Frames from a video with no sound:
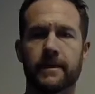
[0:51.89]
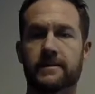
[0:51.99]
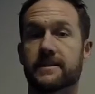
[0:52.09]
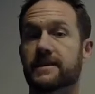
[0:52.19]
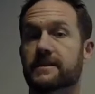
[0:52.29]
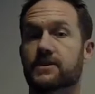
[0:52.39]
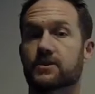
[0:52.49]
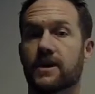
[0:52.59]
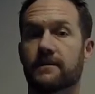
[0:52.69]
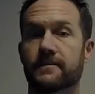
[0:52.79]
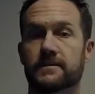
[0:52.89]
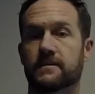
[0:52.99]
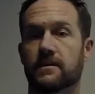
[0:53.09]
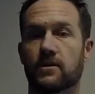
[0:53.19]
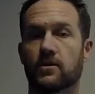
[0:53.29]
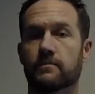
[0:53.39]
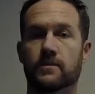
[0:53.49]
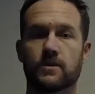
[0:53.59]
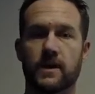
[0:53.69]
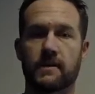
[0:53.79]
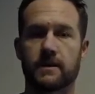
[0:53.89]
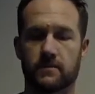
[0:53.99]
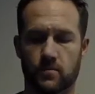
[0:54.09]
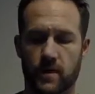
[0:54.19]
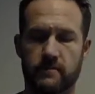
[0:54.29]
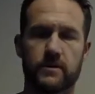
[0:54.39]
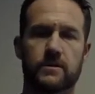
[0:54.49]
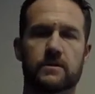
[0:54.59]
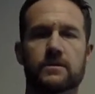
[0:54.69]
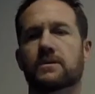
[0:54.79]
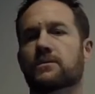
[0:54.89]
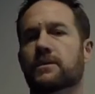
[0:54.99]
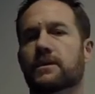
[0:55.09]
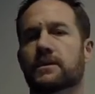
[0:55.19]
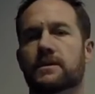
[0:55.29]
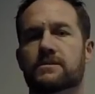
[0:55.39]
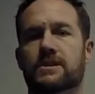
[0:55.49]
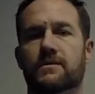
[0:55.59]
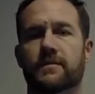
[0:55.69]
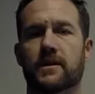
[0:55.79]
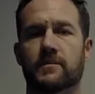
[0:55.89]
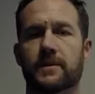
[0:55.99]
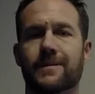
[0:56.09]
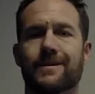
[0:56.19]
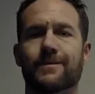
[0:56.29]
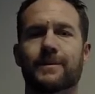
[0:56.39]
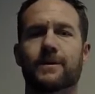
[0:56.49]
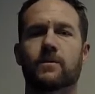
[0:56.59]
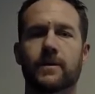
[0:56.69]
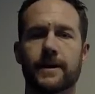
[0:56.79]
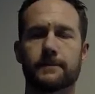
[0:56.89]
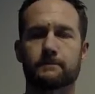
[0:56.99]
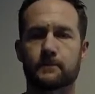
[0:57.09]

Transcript: desk at your office, home, you name it, wherever you can do self-therapy, that would be great.